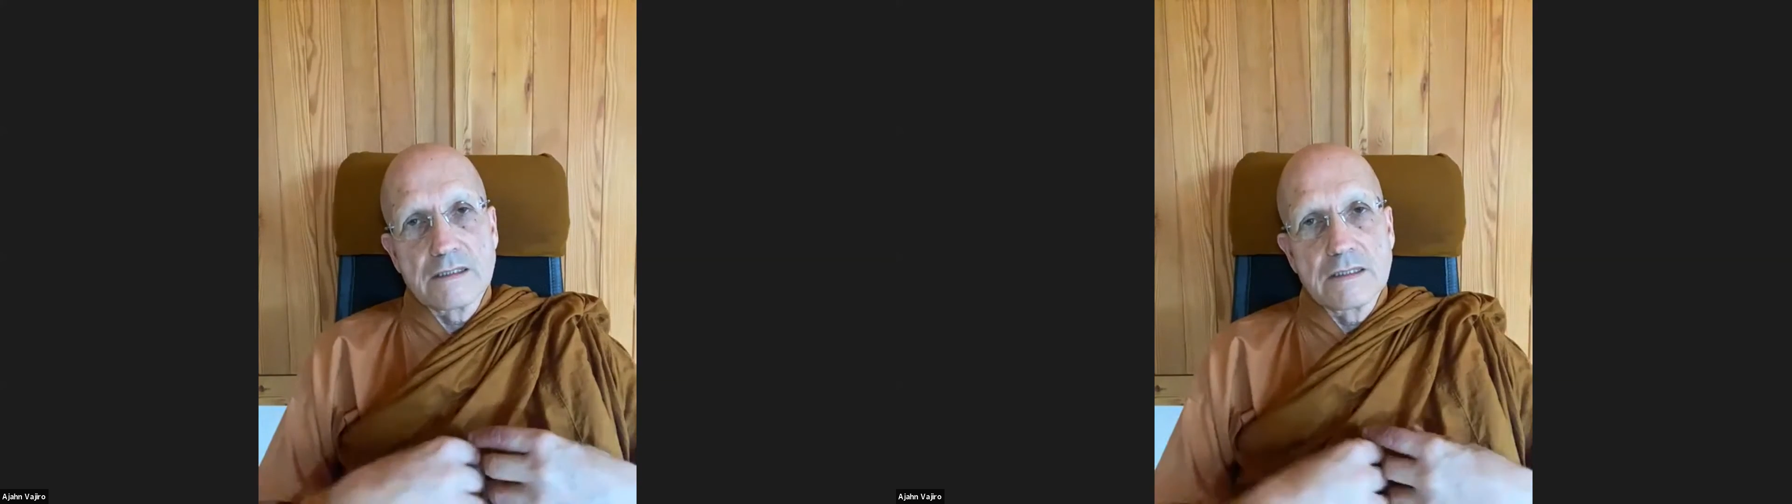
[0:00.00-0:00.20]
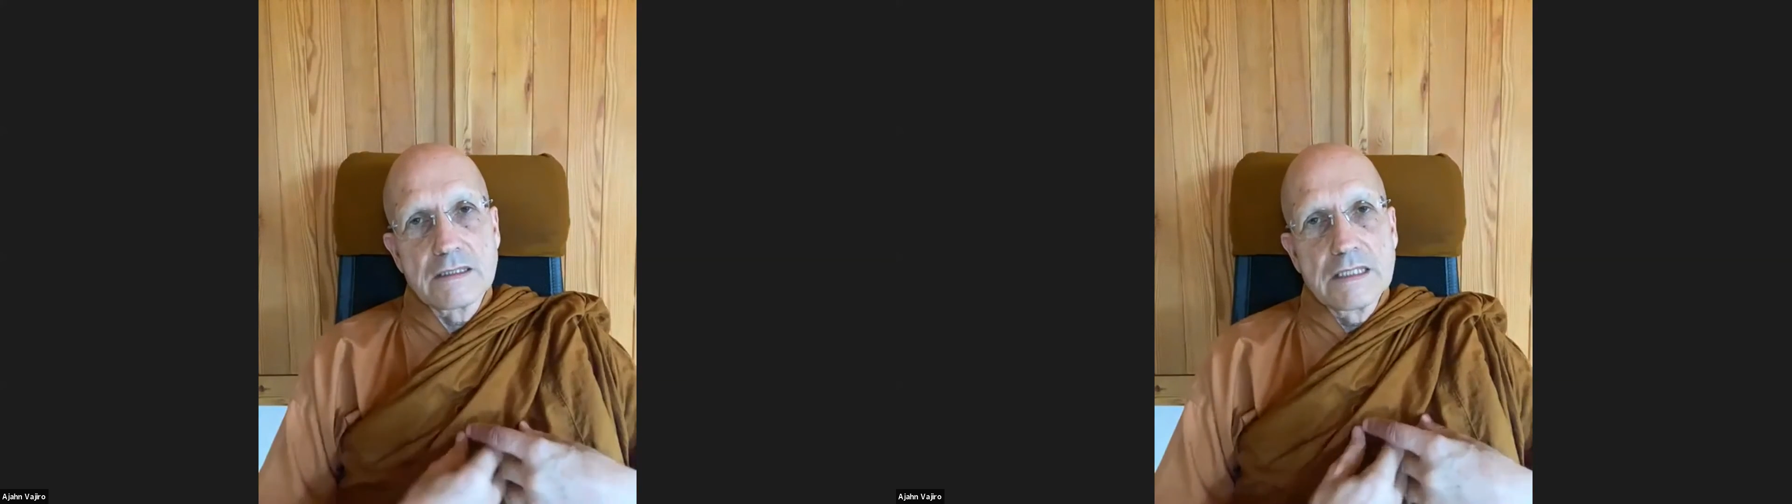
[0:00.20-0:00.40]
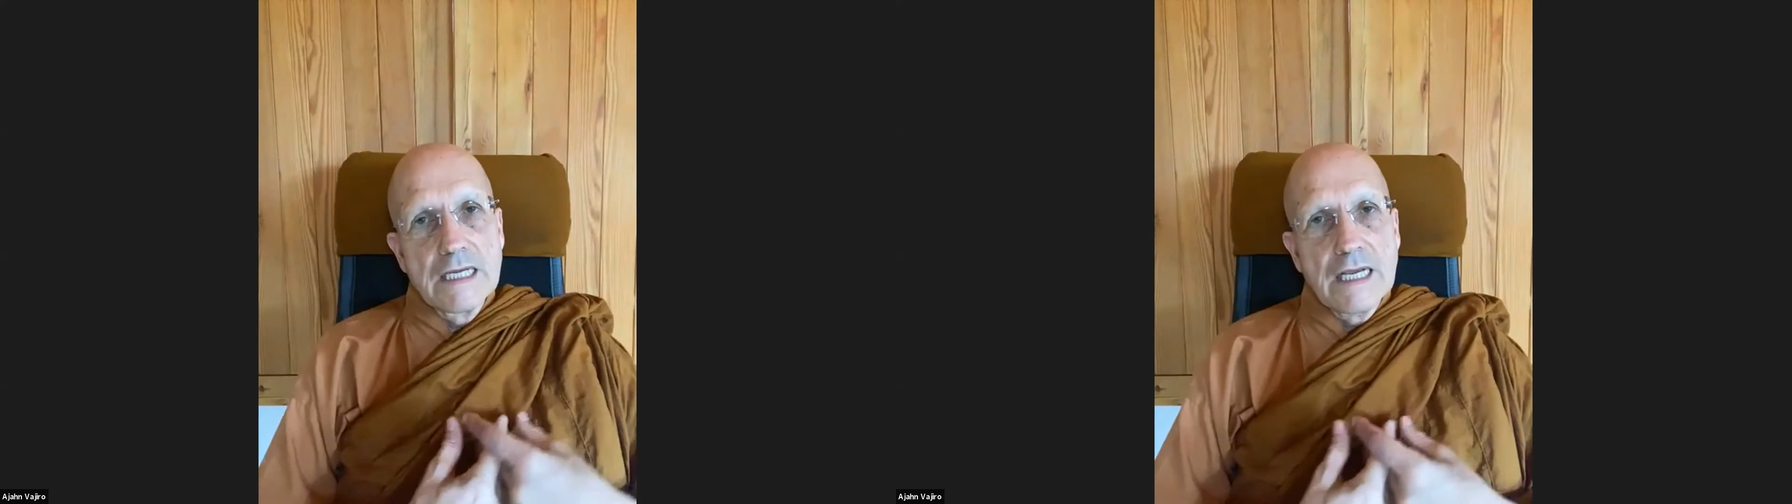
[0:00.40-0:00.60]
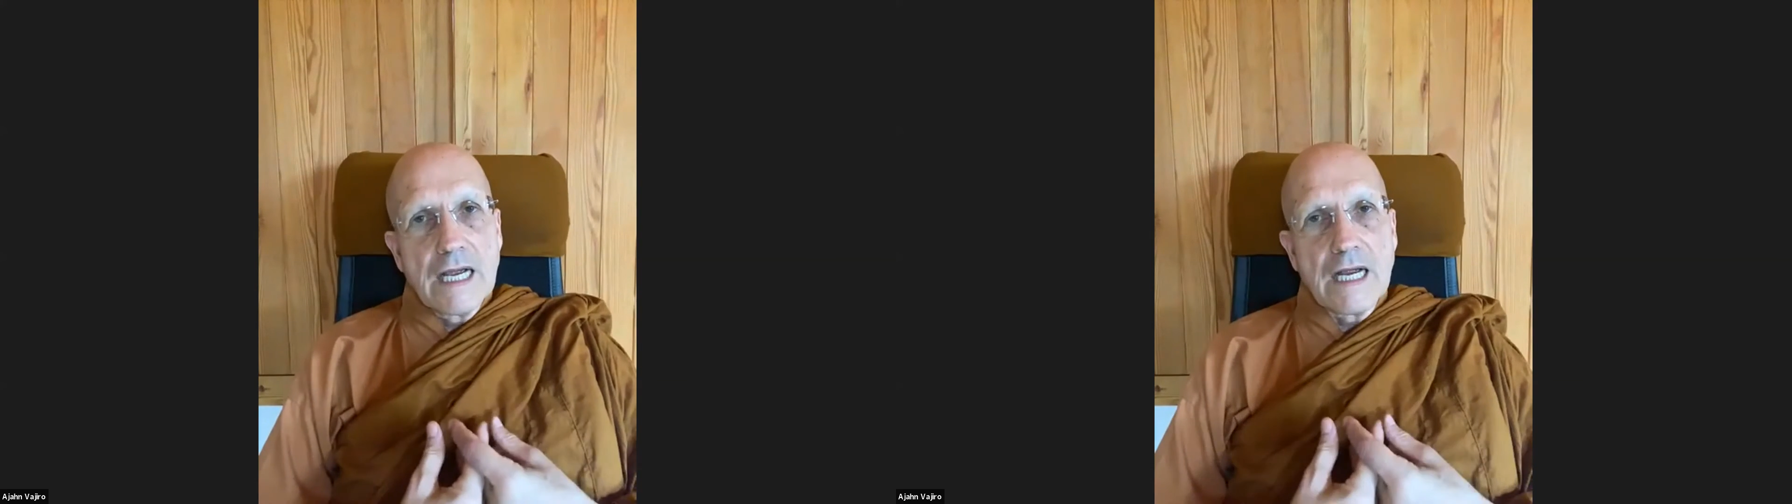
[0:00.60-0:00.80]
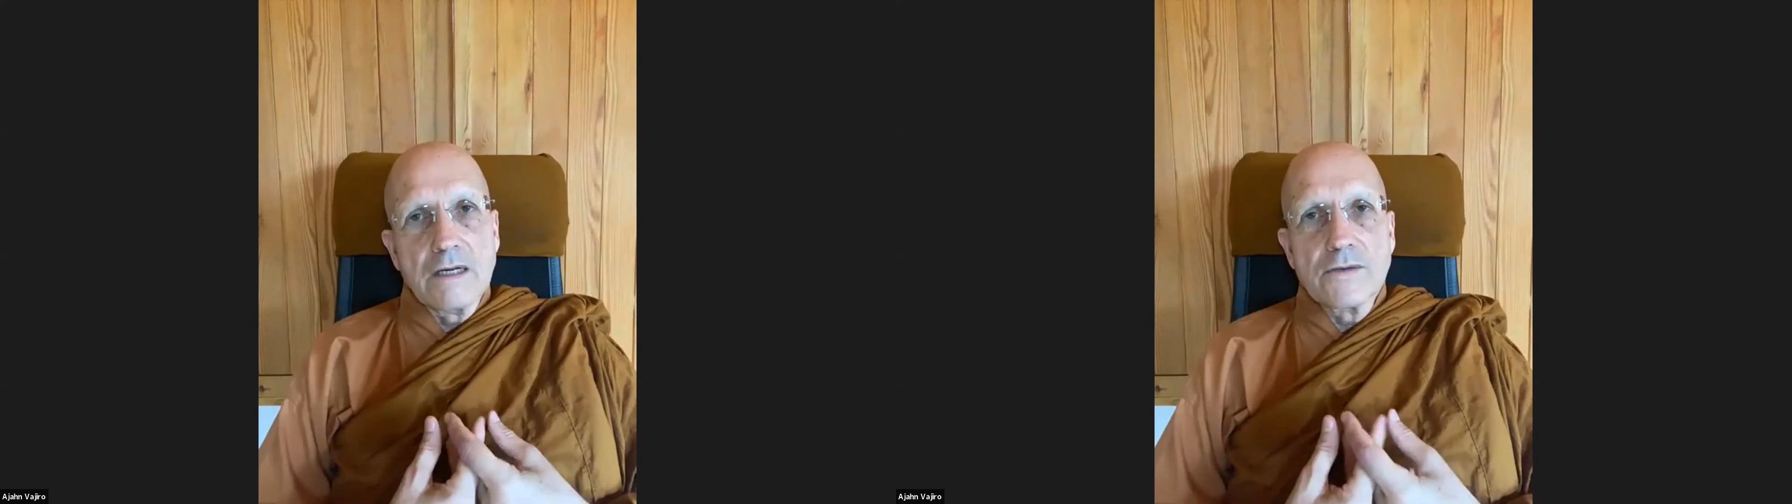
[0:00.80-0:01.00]
and
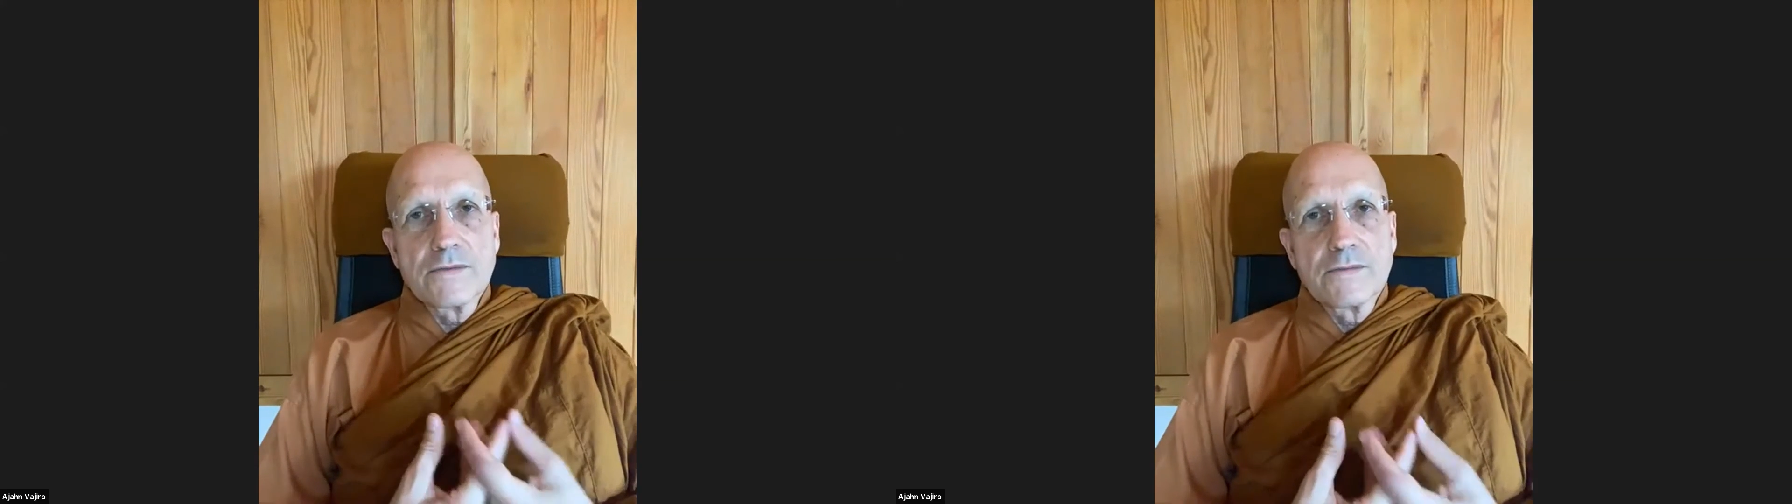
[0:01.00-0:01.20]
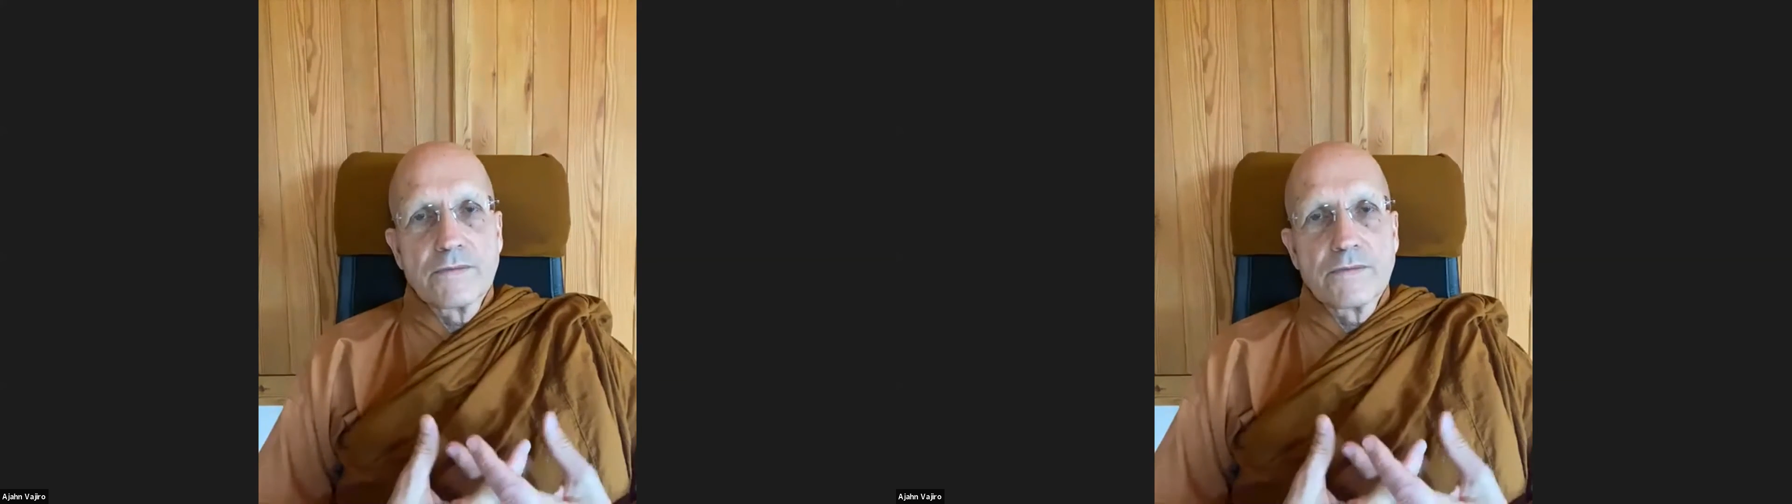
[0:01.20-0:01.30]
how